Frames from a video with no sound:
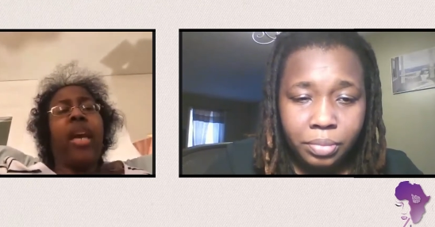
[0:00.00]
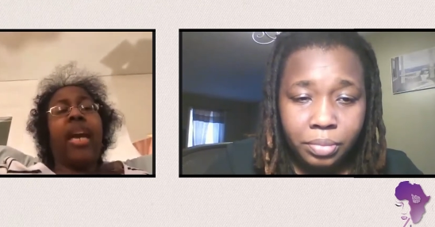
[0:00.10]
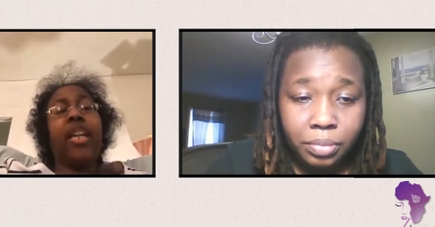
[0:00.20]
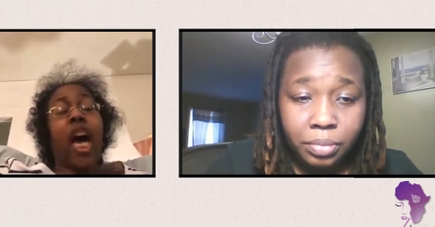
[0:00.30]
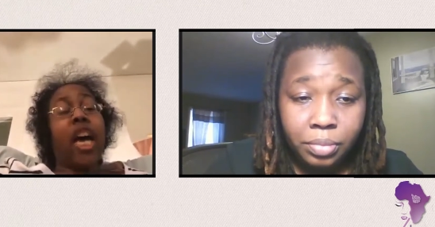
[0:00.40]

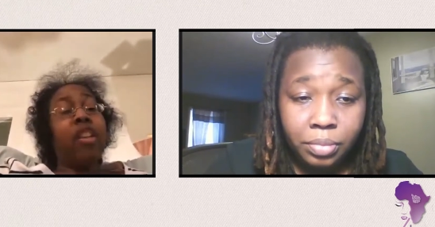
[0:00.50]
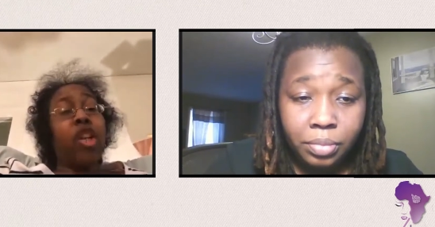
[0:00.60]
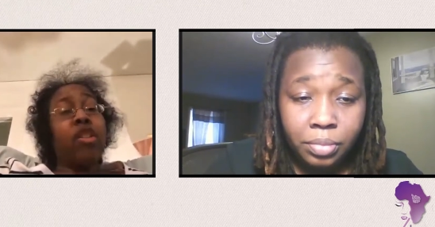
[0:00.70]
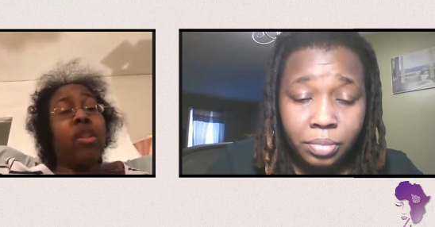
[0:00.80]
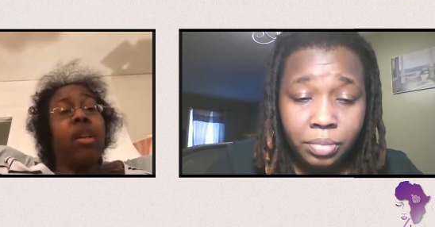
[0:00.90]
Speaker 1: and not
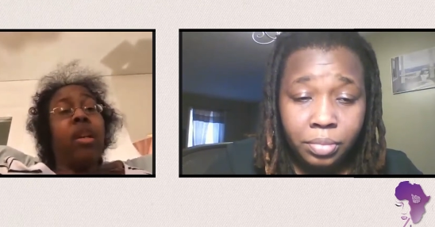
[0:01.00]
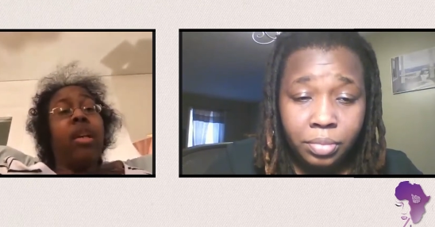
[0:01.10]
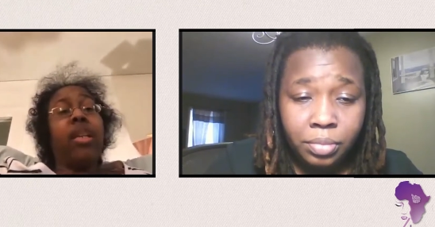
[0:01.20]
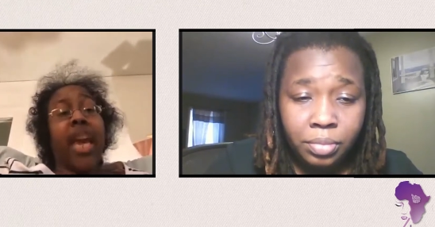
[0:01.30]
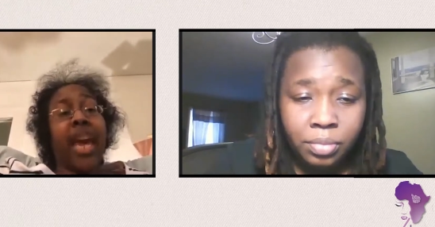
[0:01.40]
just
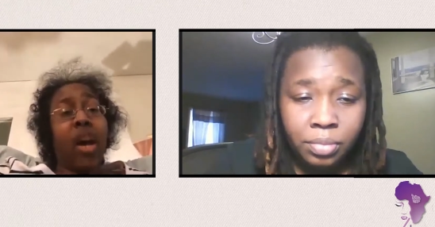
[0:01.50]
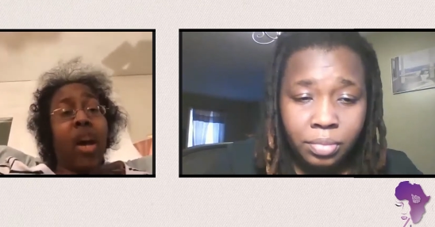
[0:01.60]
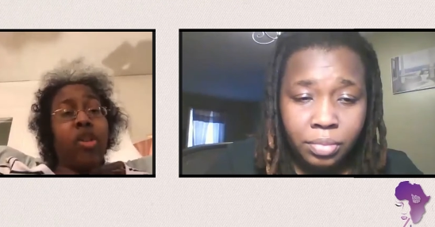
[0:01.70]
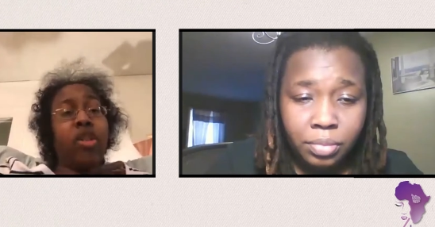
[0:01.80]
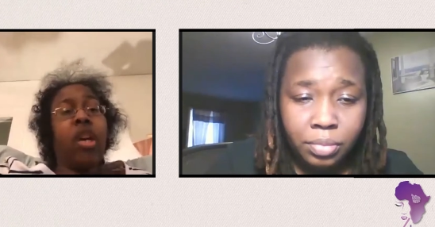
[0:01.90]

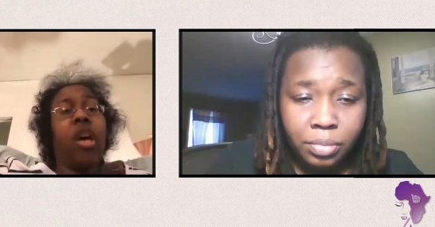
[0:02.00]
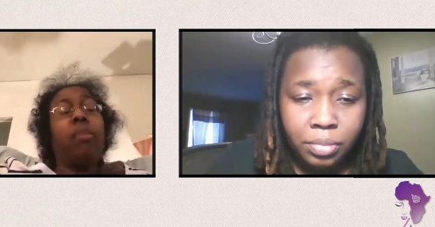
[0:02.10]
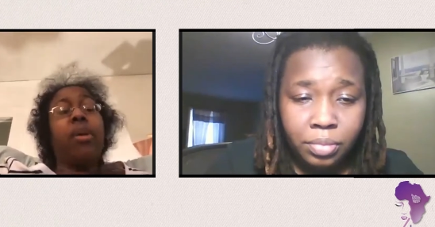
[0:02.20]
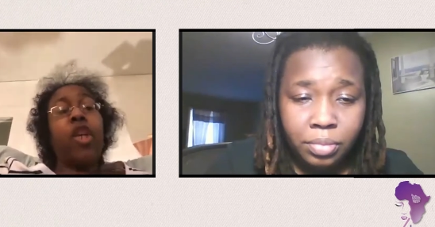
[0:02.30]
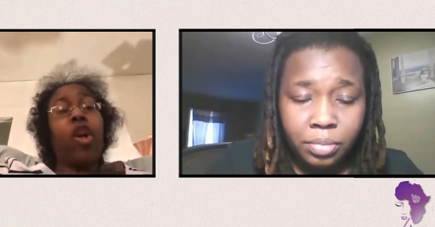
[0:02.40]
nails,
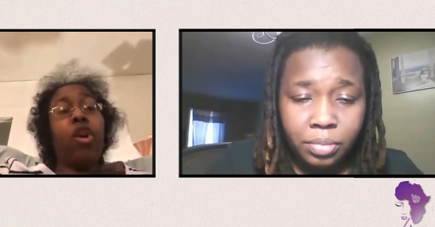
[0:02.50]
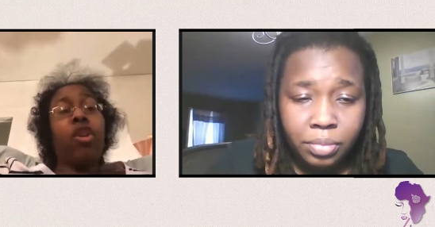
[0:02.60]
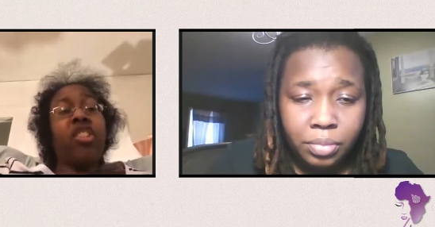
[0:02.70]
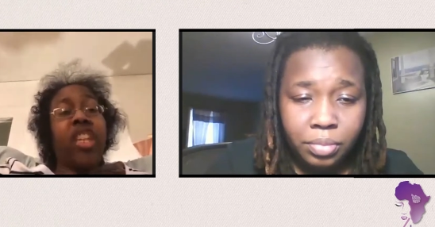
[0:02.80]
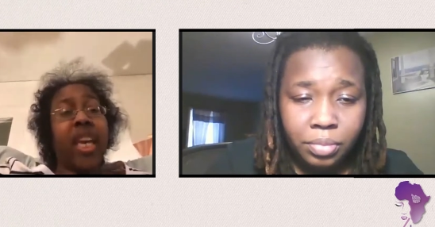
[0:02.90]
but
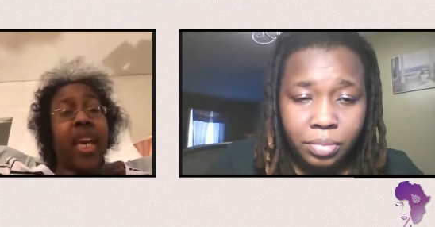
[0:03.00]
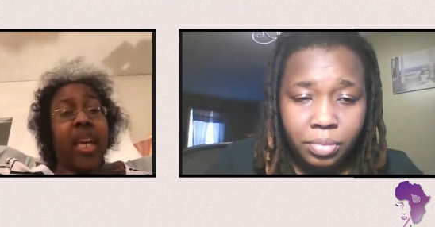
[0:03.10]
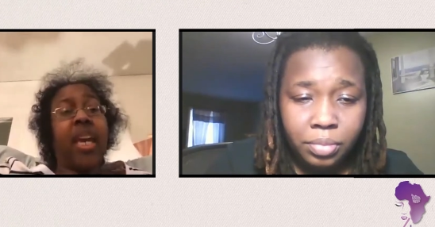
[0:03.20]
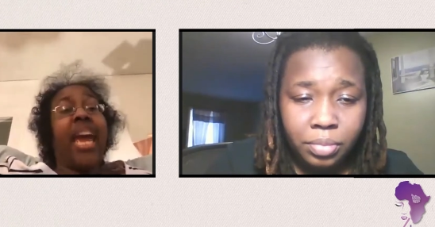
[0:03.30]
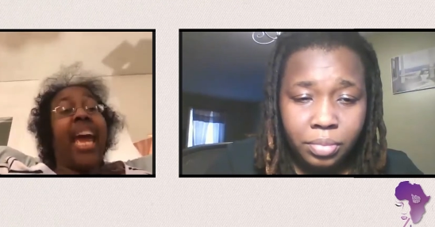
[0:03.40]
your
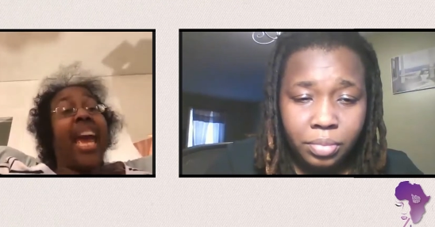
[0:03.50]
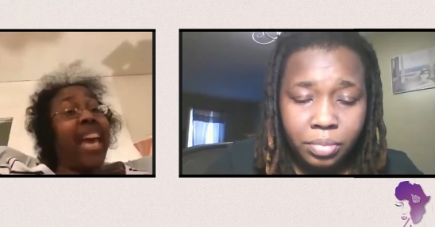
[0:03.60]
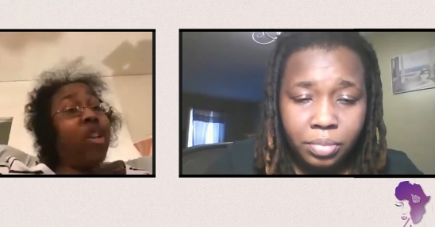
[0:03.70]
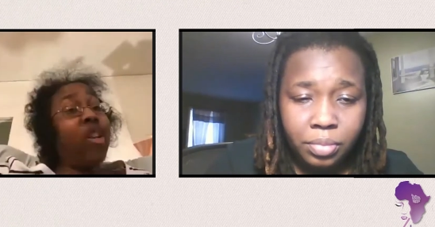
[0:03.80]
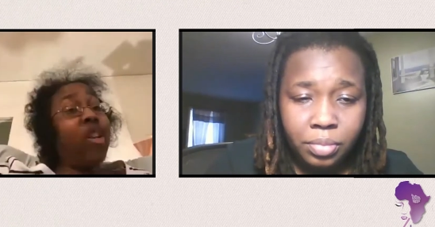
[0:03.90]
skin
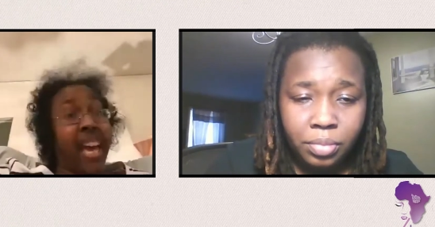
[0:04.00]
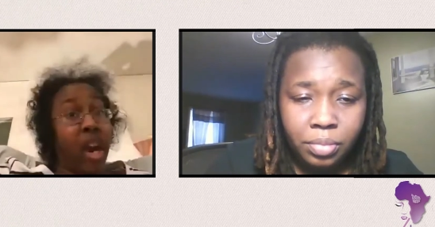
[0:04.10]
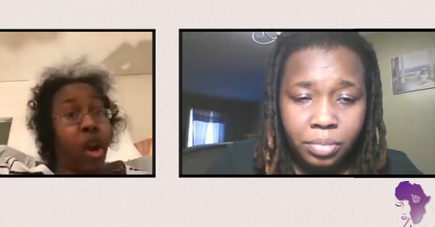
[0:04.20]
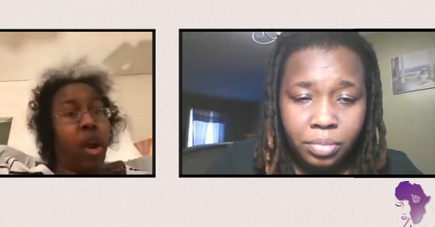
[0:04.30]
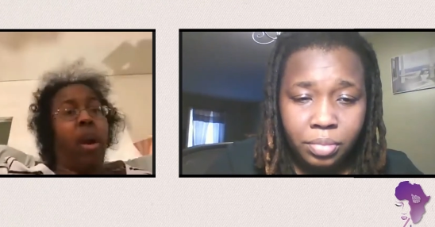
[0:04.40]
and your
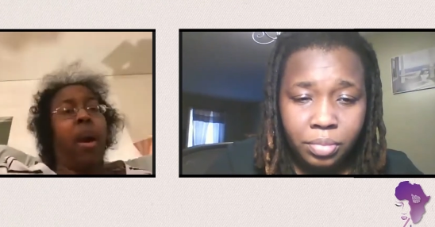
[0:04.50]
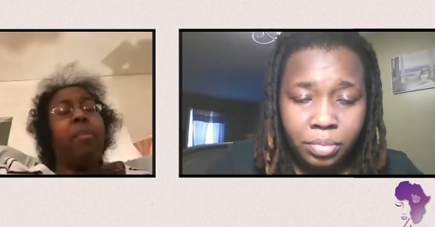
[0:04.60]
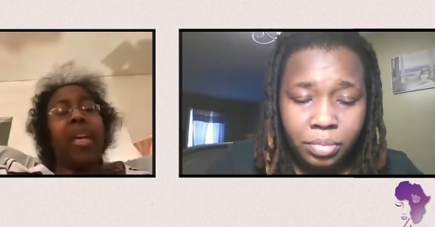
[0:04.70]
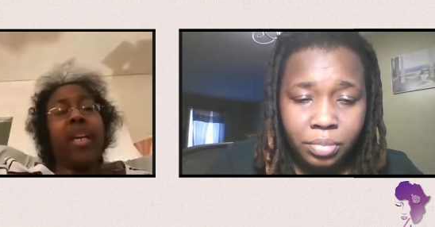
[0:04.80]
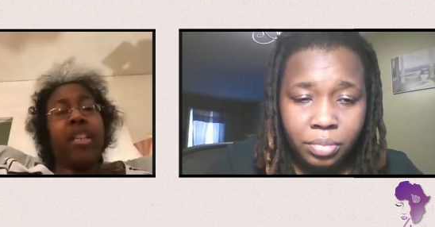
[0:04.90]
hair,
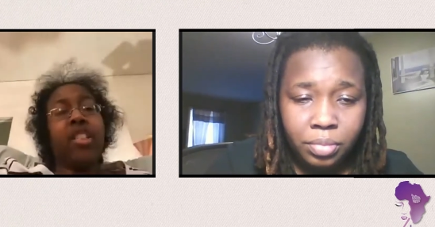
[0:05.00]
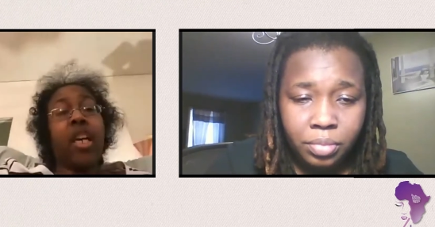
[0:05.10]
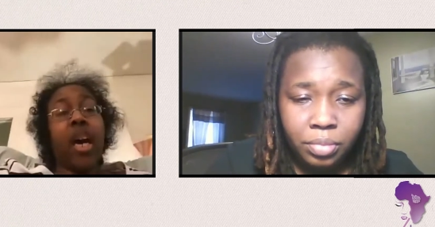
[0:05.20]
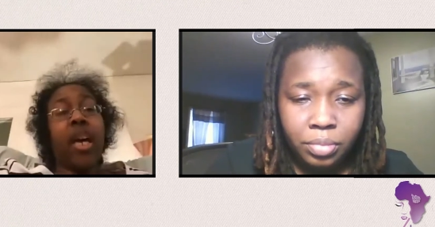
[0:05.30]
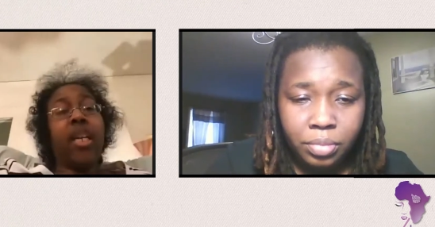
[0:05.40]
because the
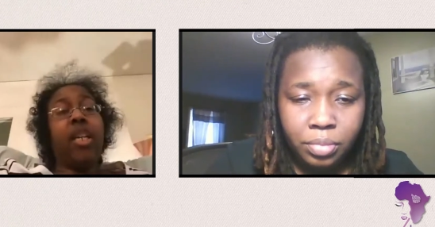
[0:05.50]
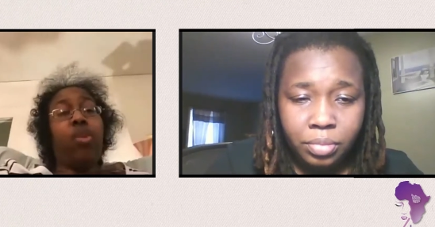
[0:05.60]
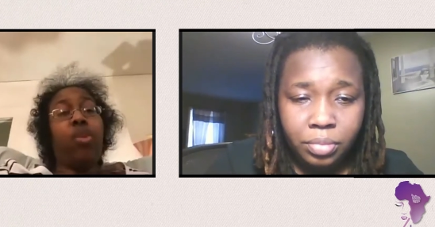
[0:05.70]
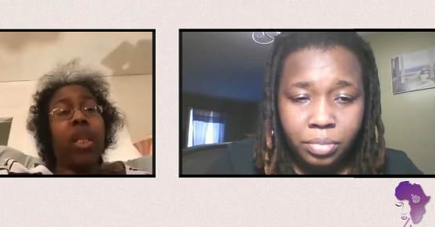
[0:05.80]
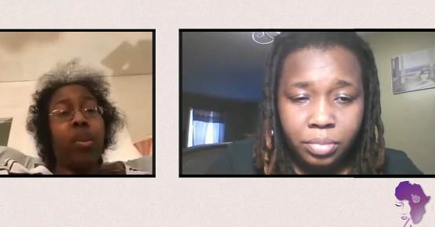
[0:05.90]
gut
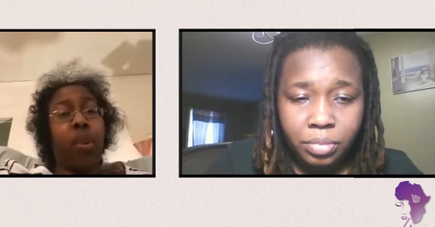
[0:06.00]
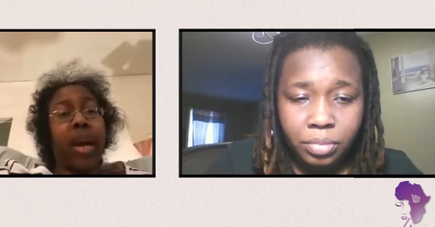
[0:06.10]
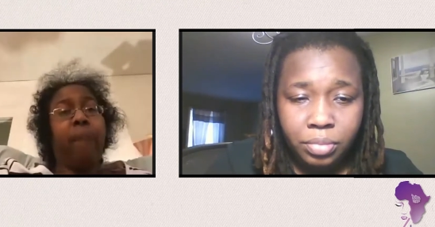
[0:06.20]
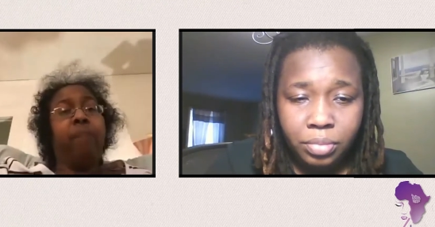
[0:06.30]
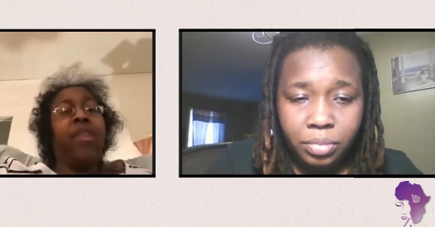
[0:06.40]
is really
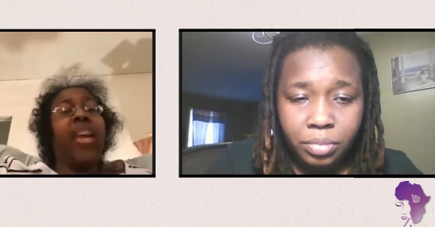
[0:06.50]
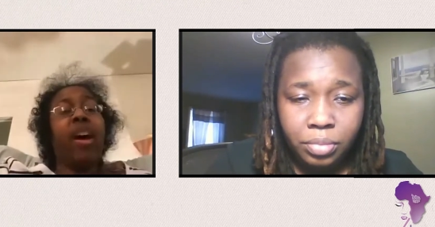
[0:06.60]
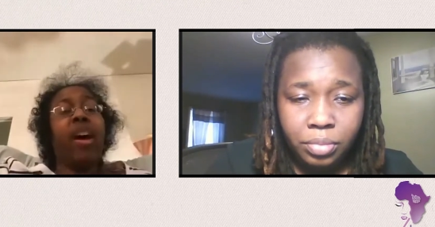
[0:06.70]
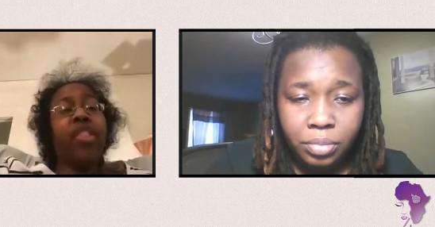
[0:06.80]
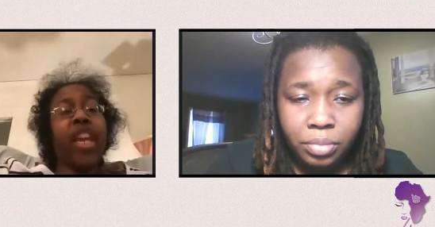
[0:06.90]
where
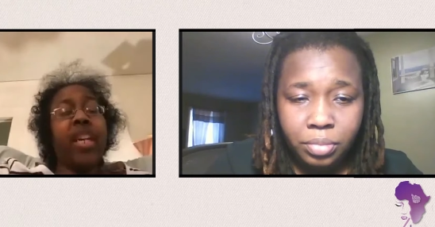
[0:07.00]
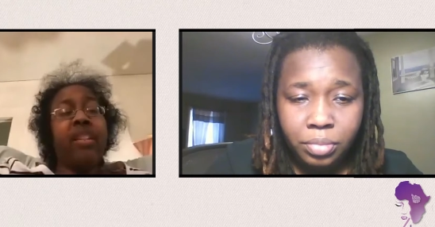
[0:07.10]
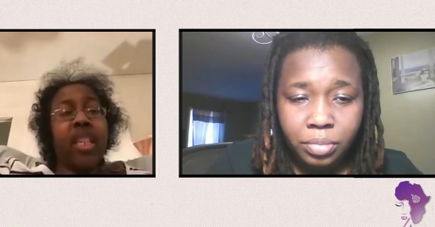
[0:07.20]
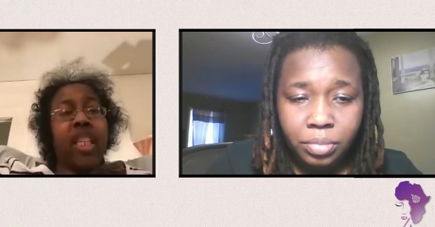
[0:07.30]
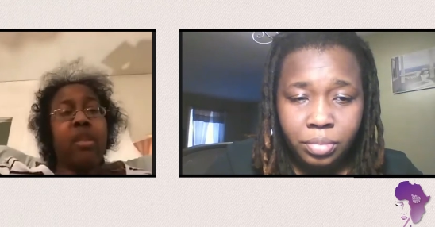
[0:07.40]
health and
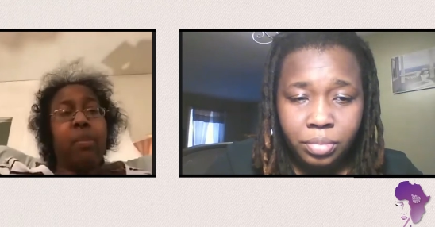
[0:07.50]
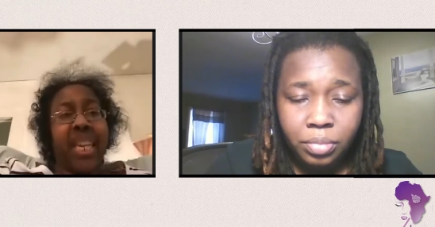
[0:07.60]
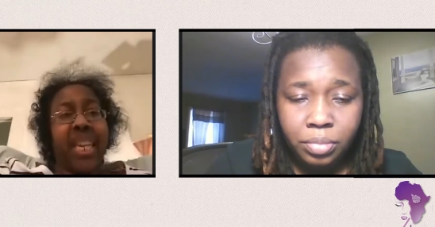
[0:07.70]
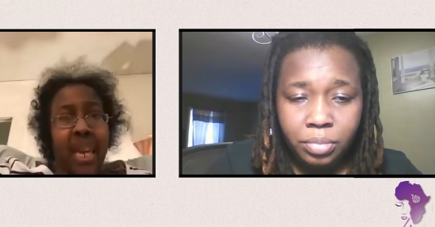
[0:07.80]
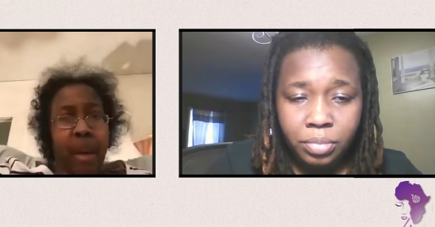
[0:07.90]
disease
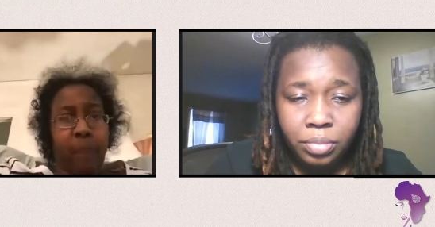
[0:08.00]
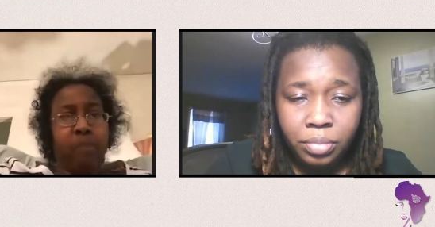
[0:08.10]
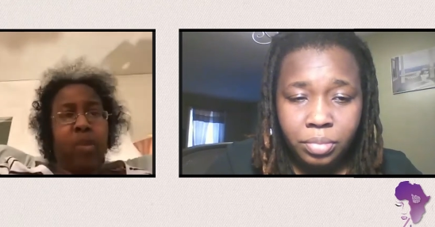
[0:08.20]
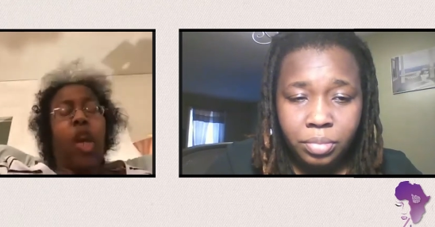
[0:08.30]
begin.